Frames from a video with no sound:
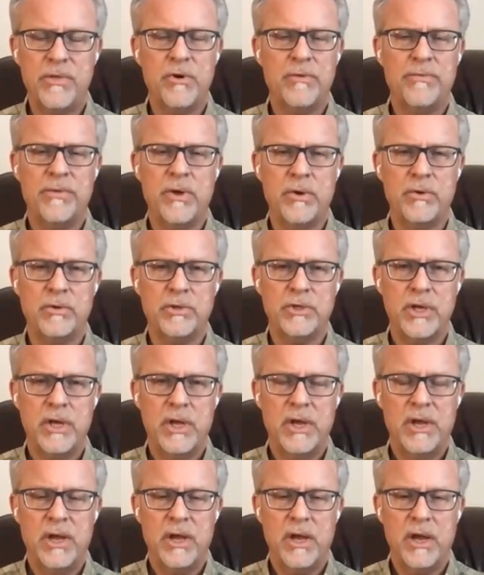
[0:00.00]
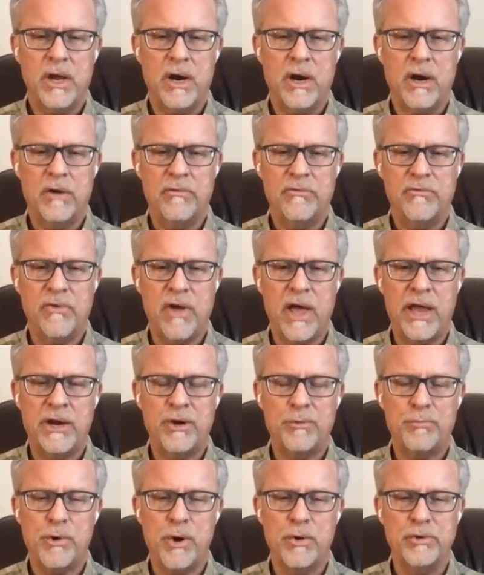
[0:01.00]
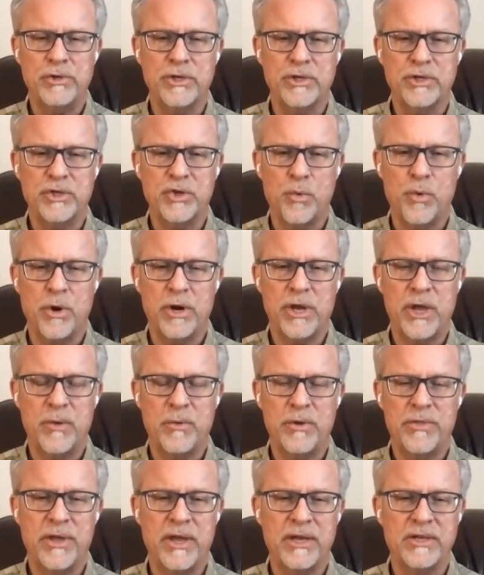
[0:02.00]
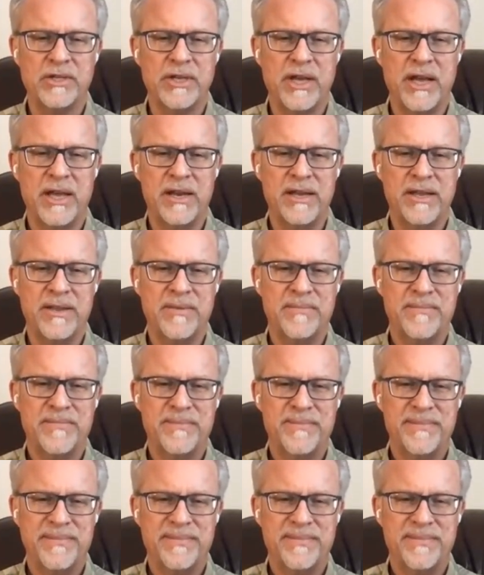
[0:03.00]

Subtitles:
Either of those are fine approaches to working with anxiety.